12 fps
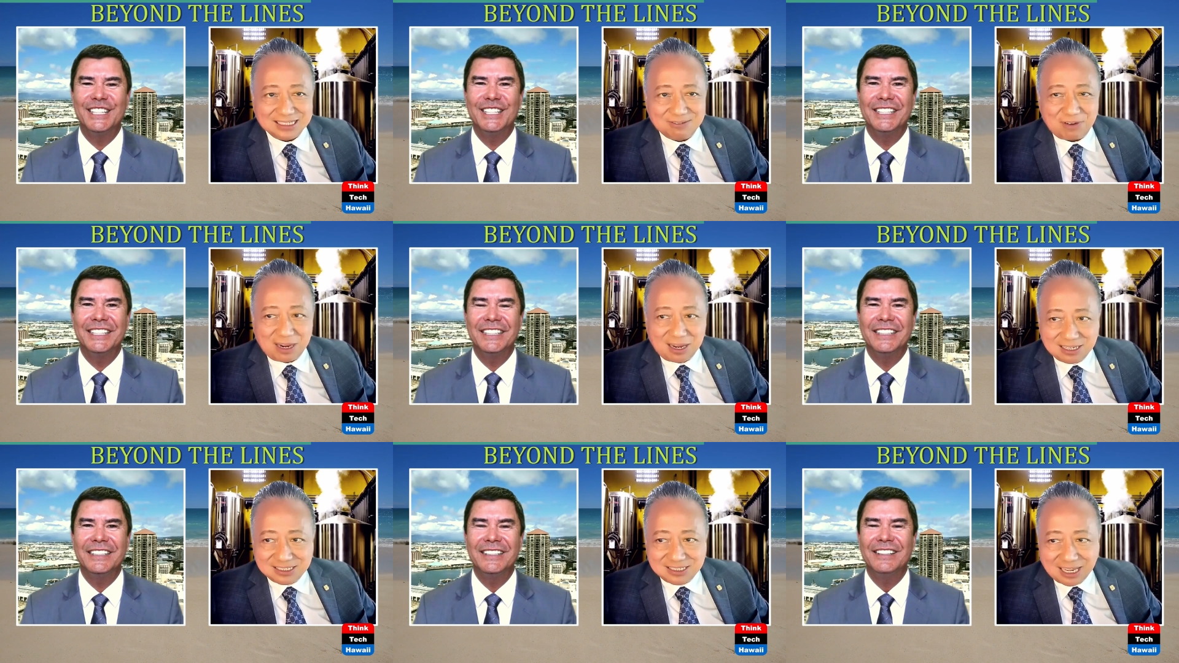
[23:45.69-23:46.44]
Speaker 1: I
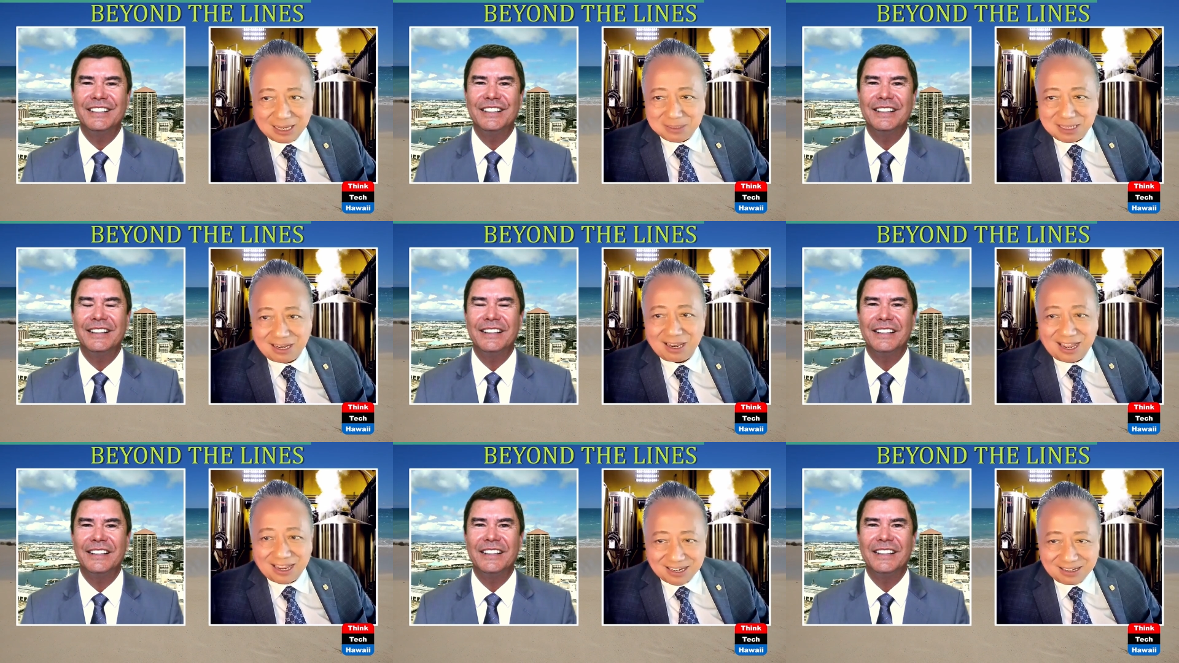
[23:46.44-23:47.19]
finally tamed the
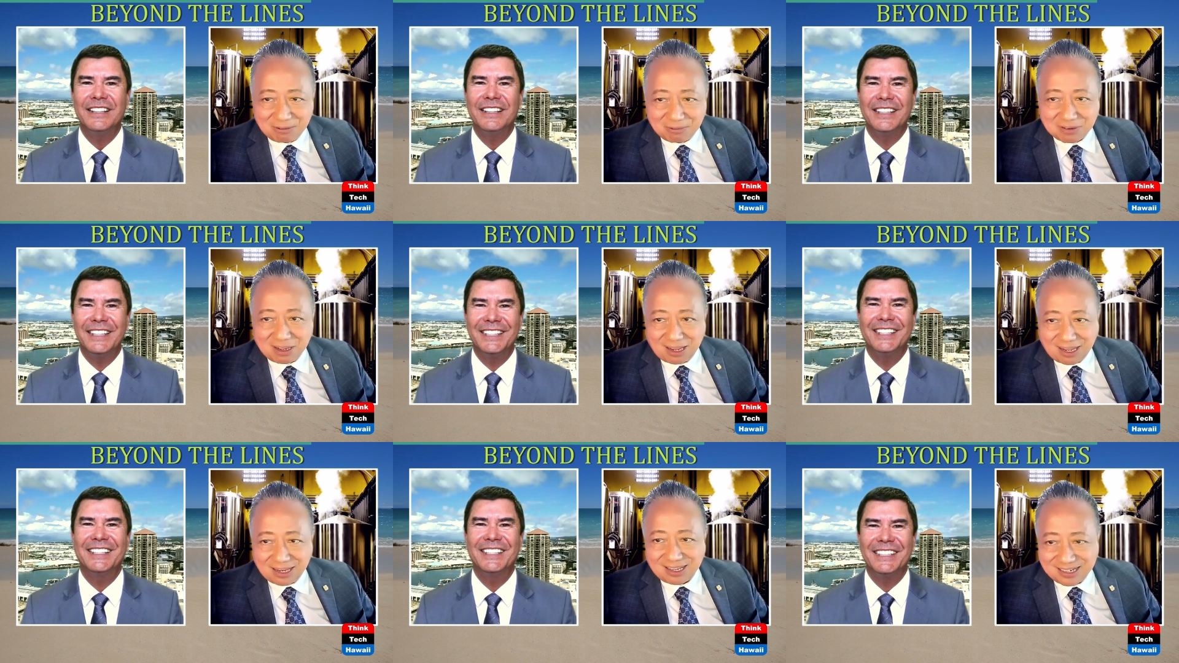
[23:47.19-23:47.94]
lion
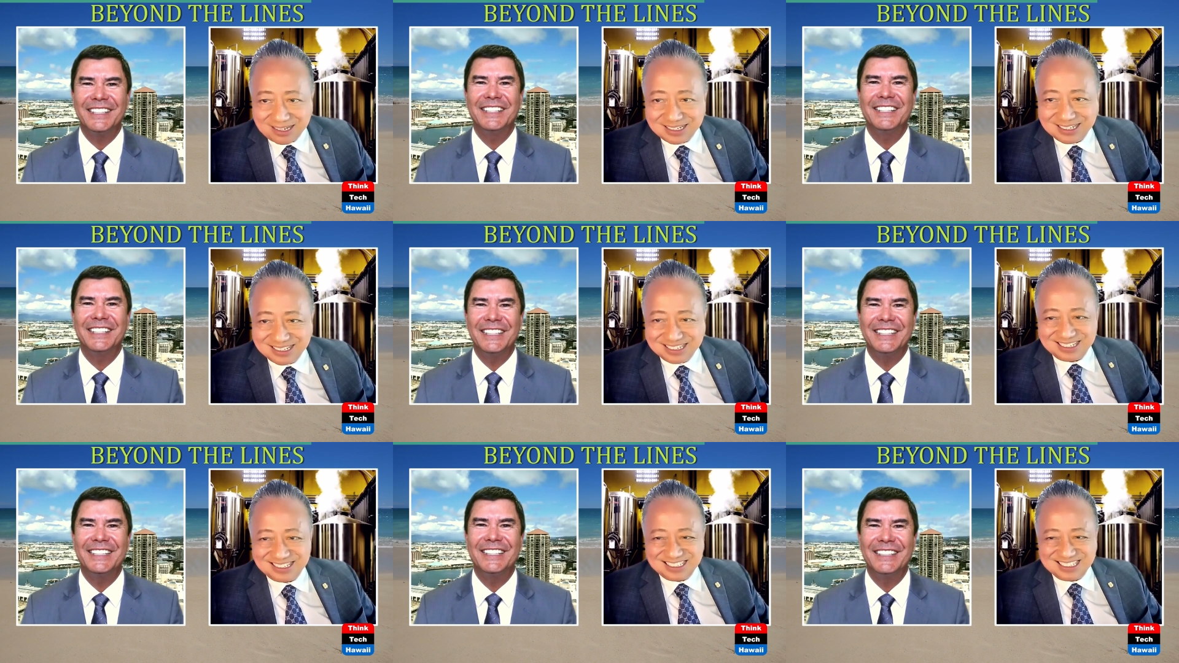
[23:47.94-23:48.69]

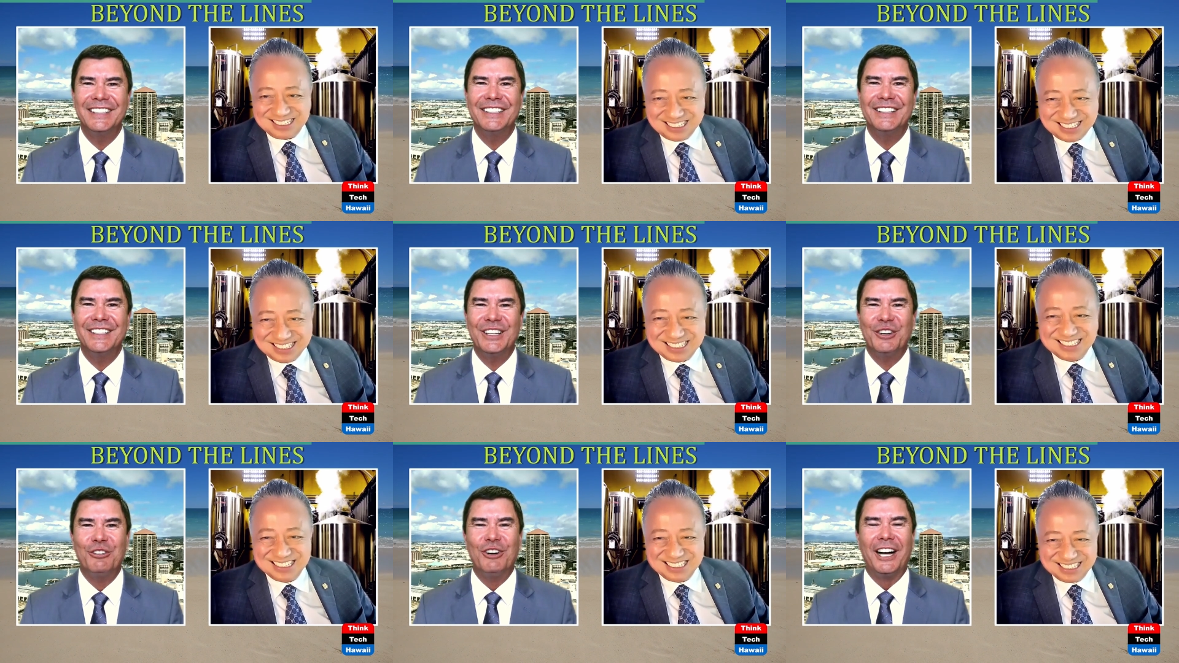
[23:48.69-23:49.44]
of
Speaker 2: Kahala.
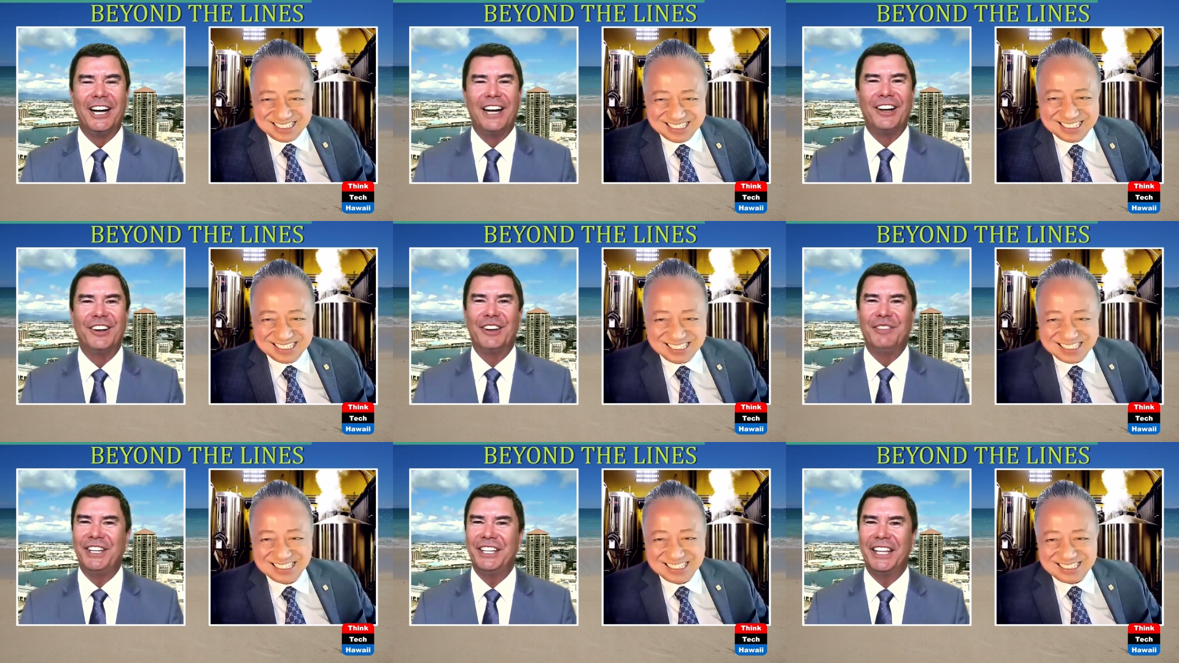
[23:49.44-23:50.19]
wow. I
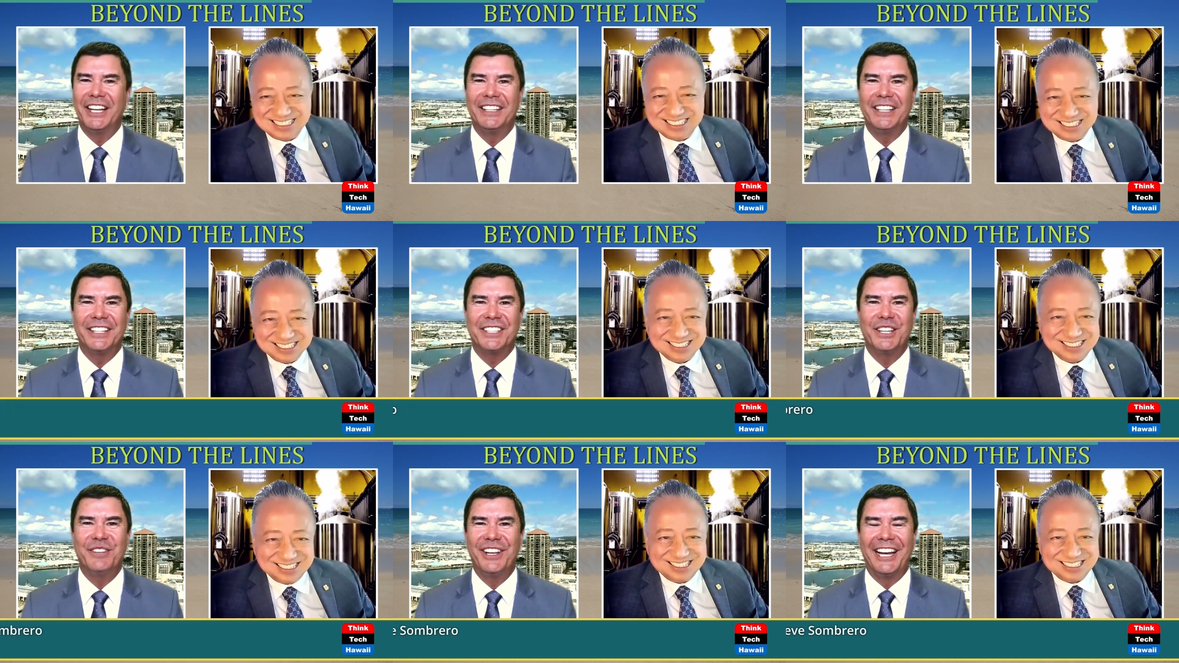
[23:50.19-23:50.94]
mean, that, that's
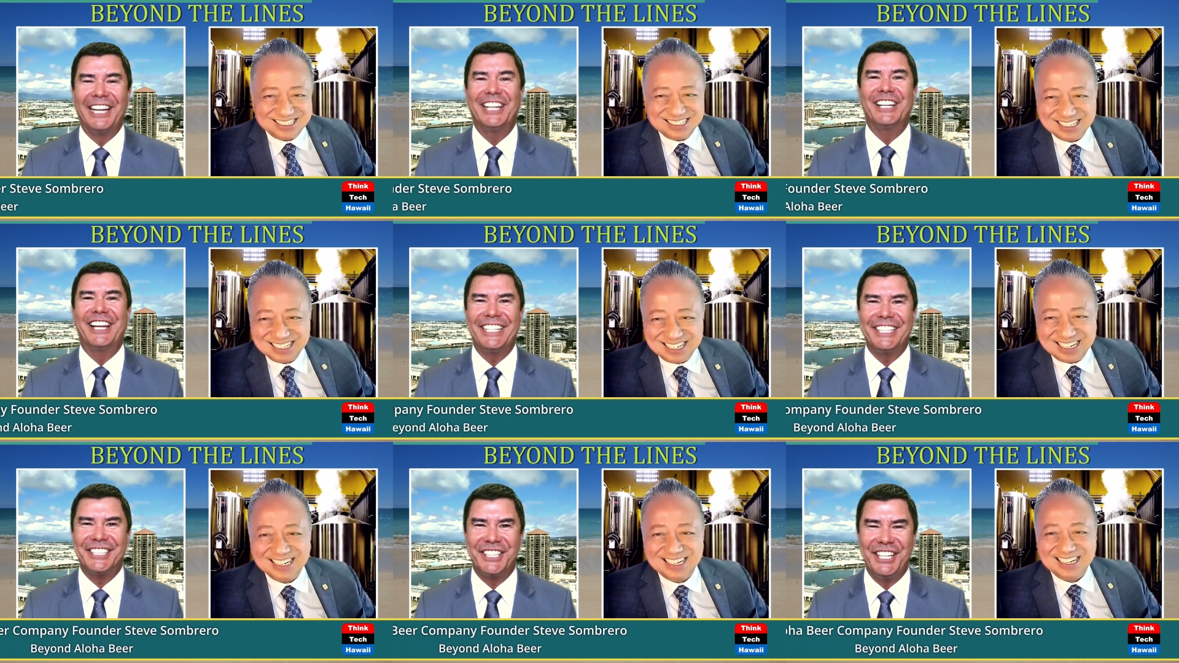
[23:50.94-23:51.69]
something I
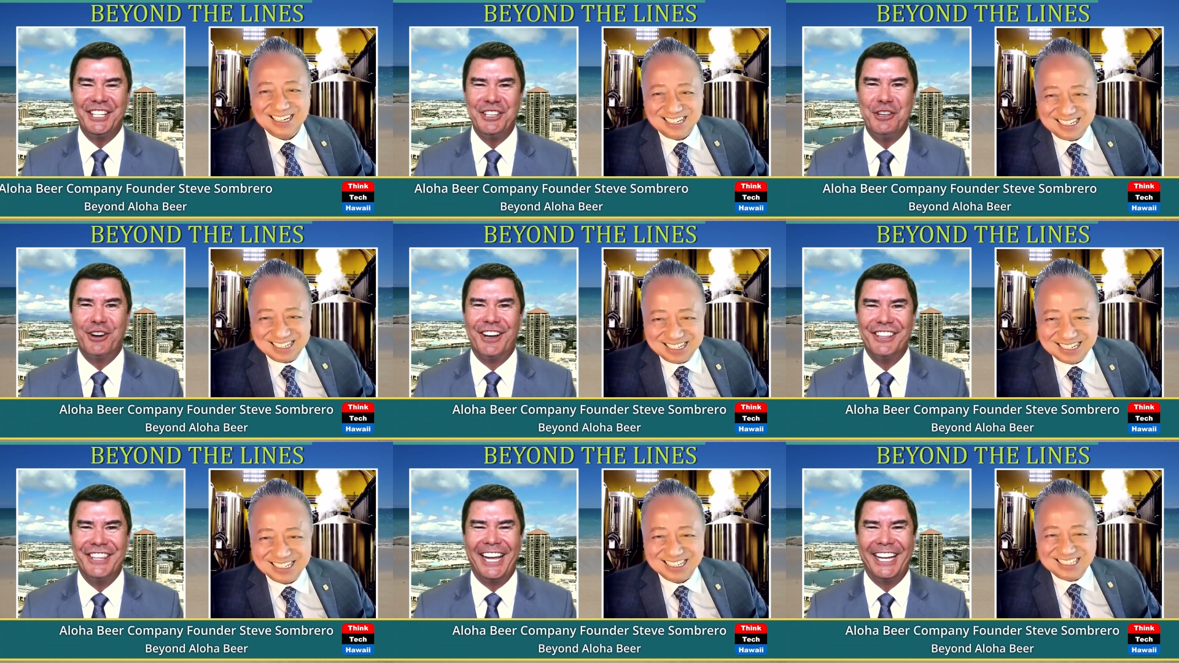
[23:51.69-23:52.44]
like seeing you
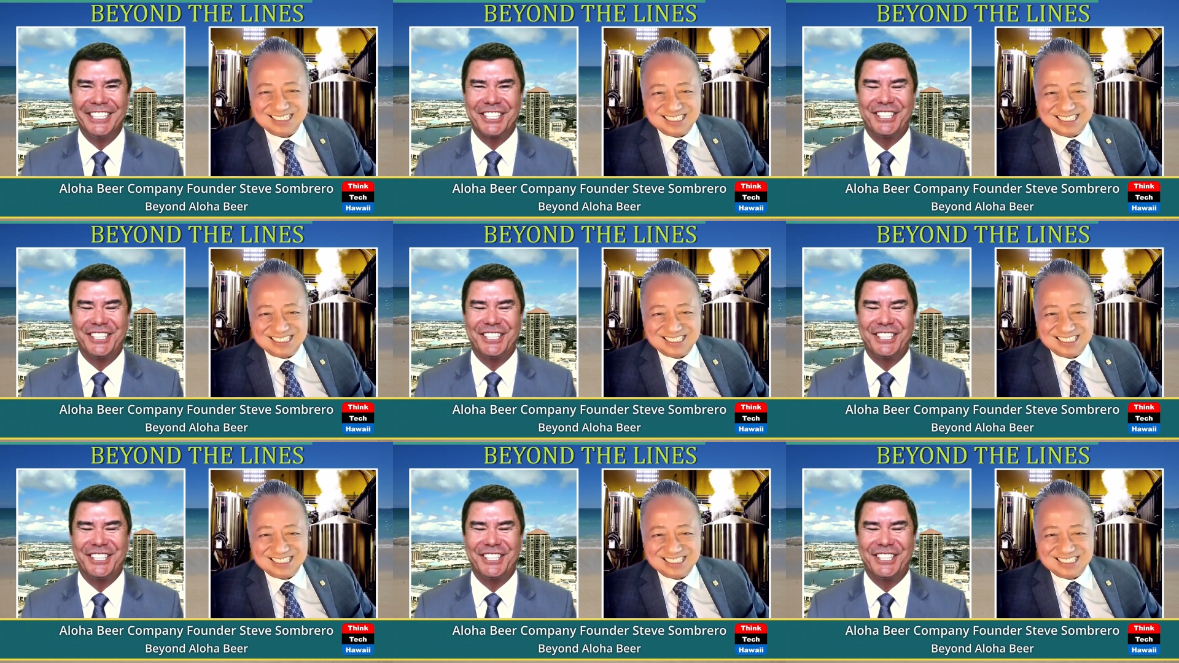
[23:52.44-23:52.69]
on that